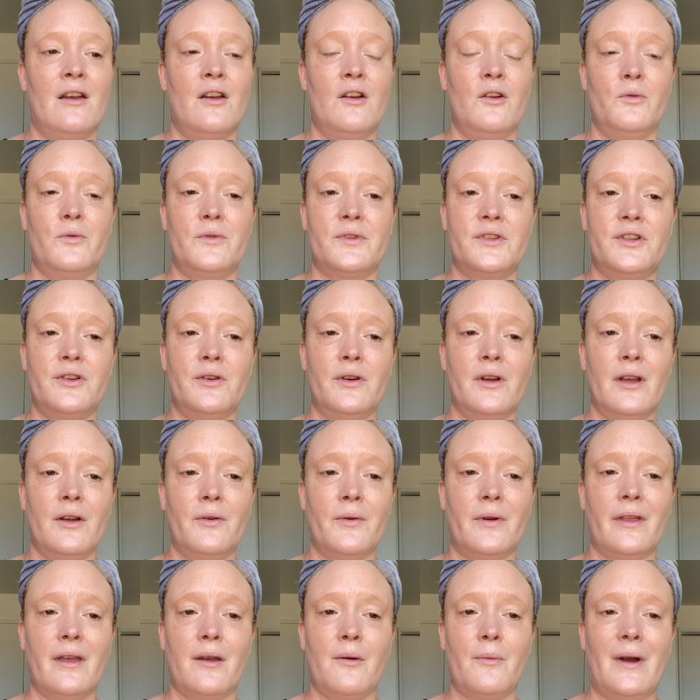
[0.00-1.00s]
was doing
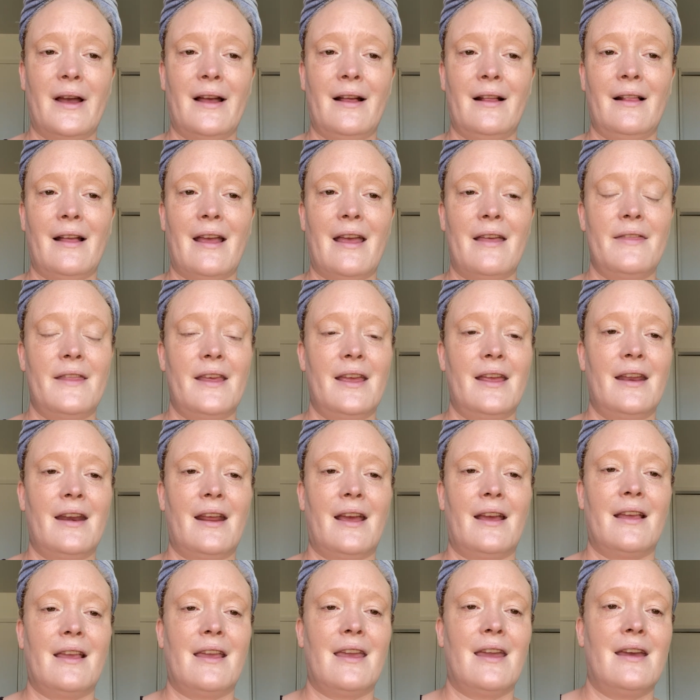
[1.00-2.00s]
really well. And then
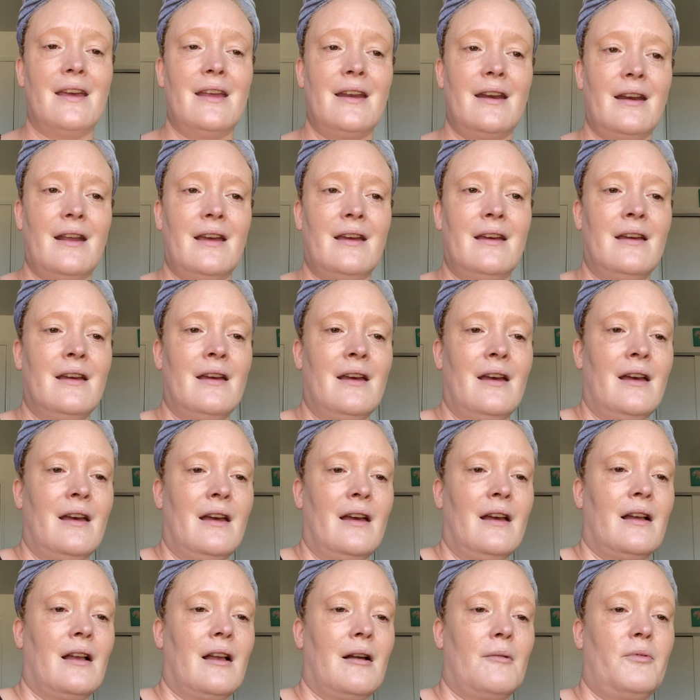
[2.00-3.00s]
again,
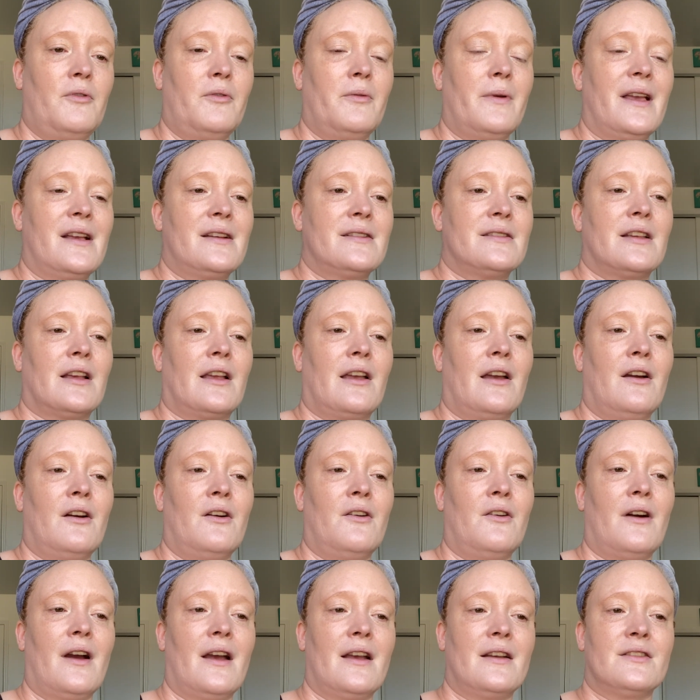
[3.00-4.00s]
a couple weeks
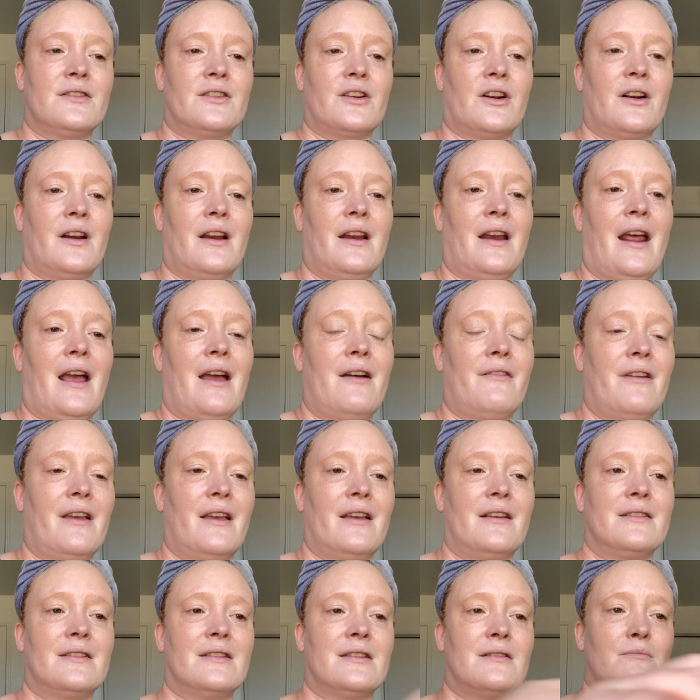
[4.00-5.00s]
ago, I started
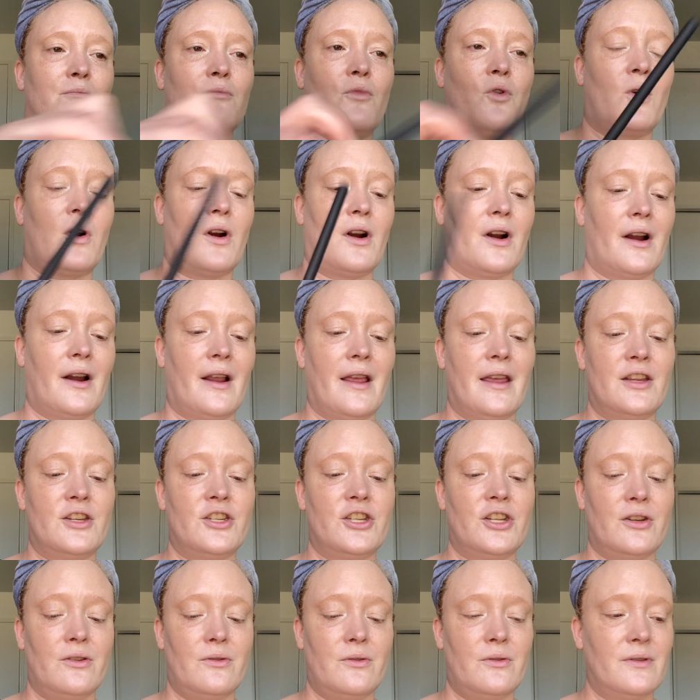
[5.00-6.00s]
having some more
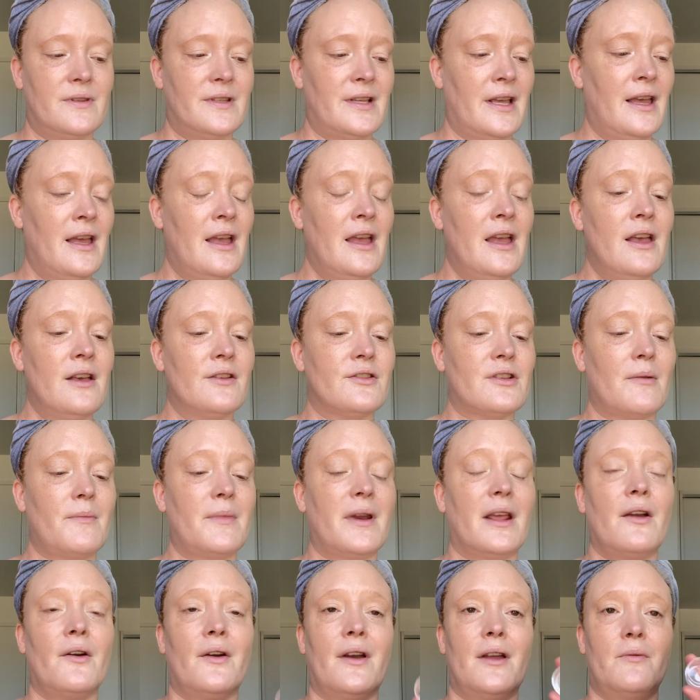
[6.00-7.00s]
issues. So I'm
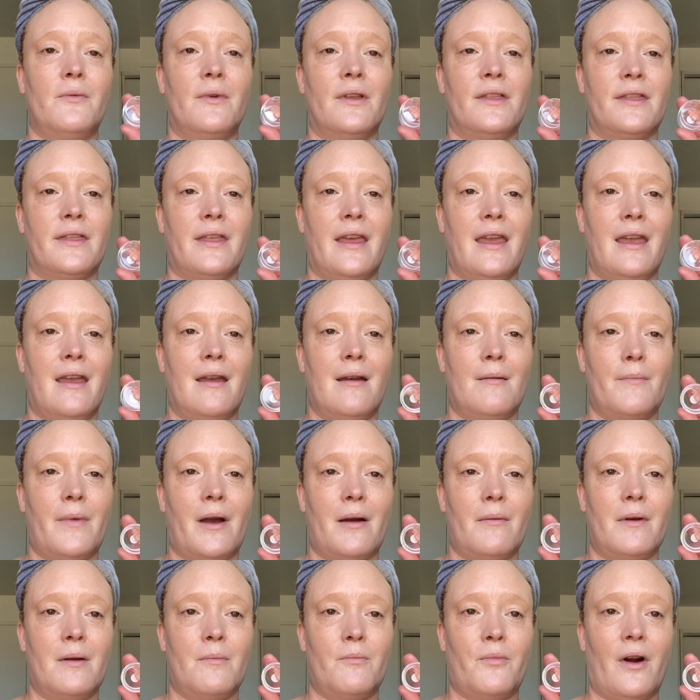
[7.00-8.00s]
going to go in with the
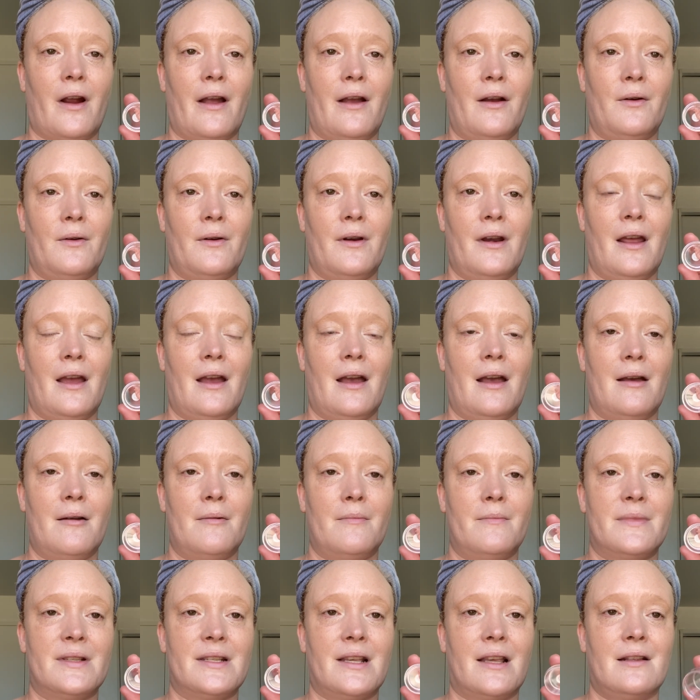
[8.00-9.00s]
Bobbi
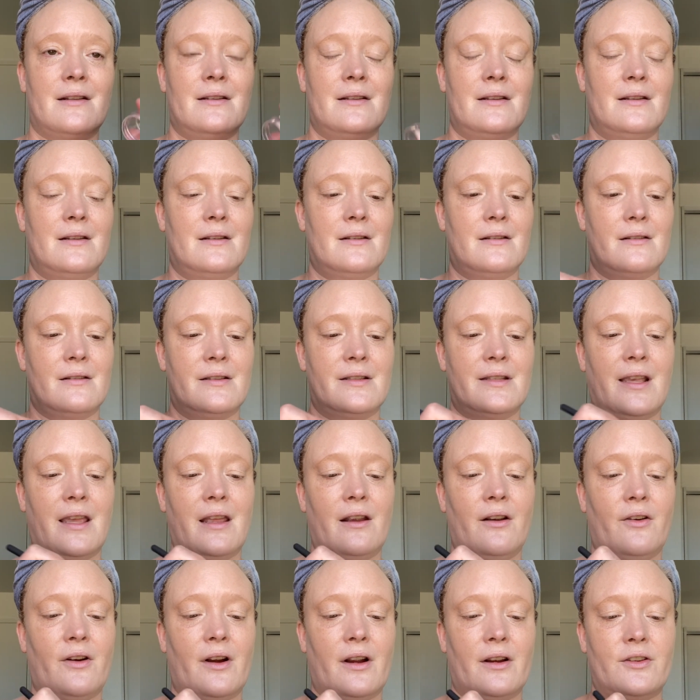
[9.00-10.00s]
Brown
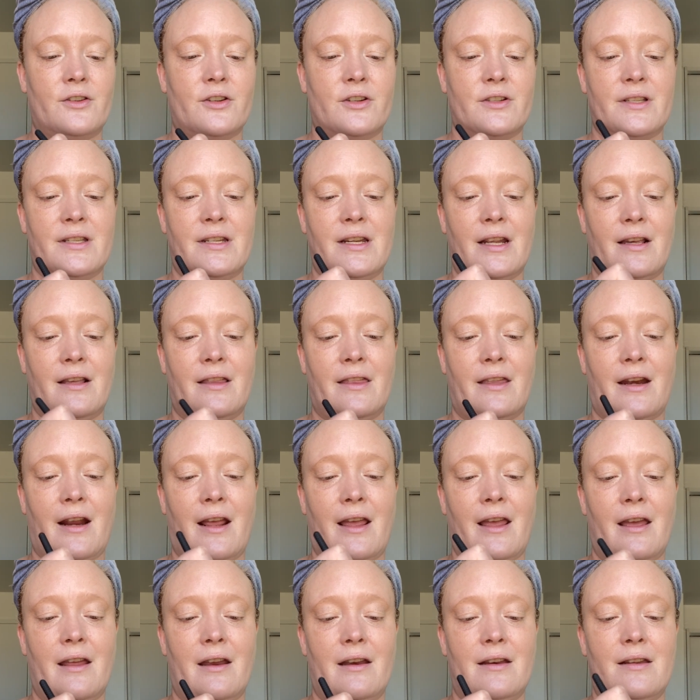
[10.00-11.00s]
skin corrector stick that
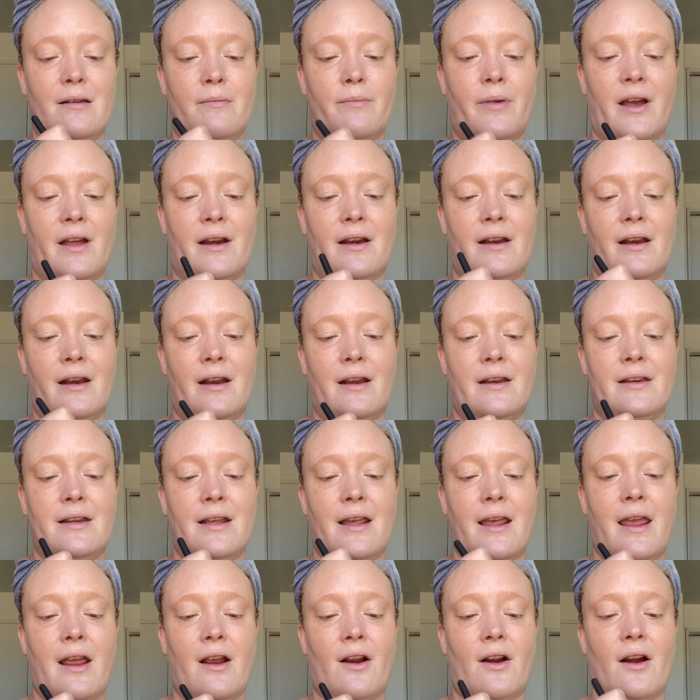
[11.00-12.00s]
I had depotted into
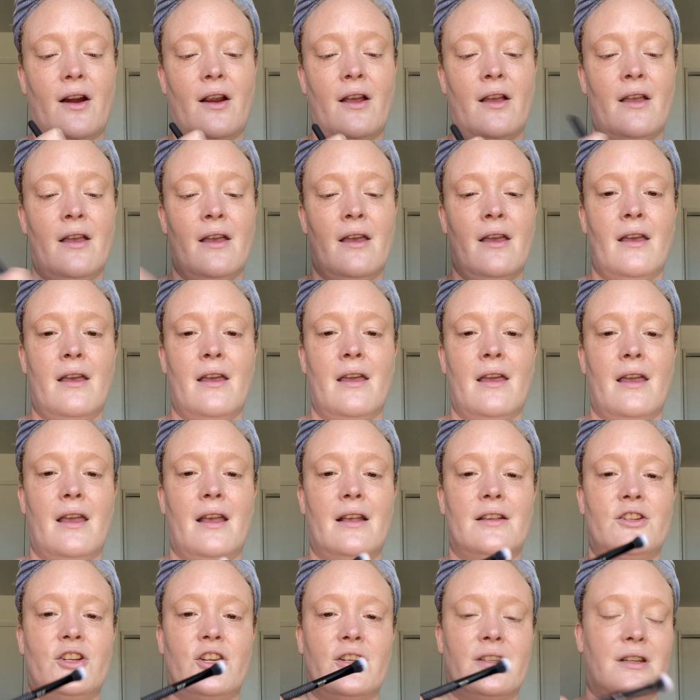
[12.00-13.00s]
here.
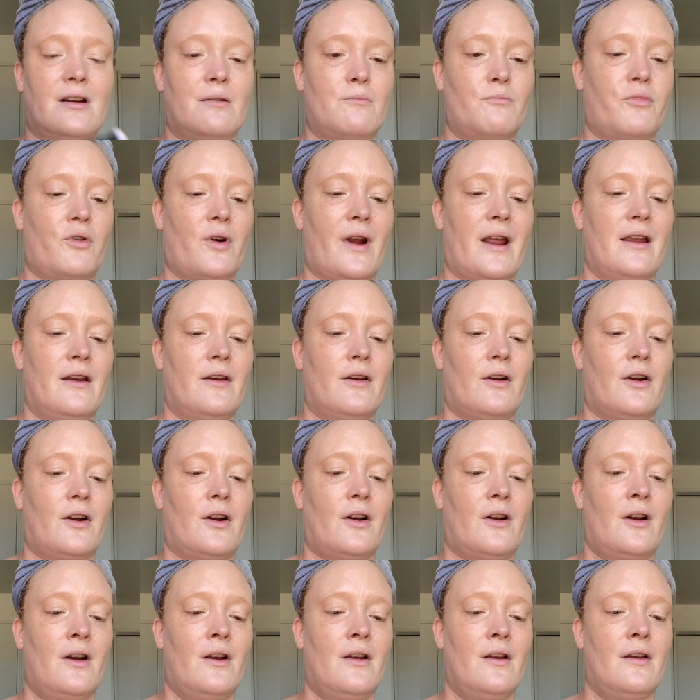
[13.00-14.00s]
It's just a
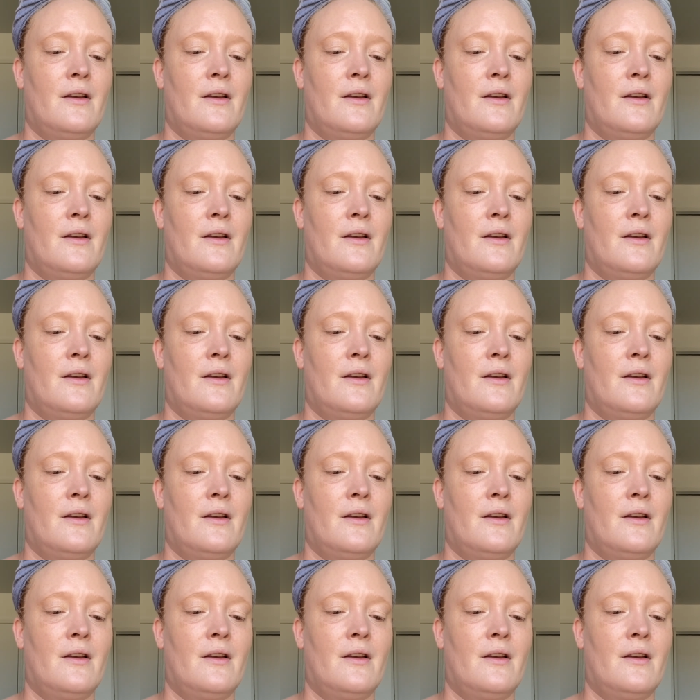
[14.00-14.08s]
brightener.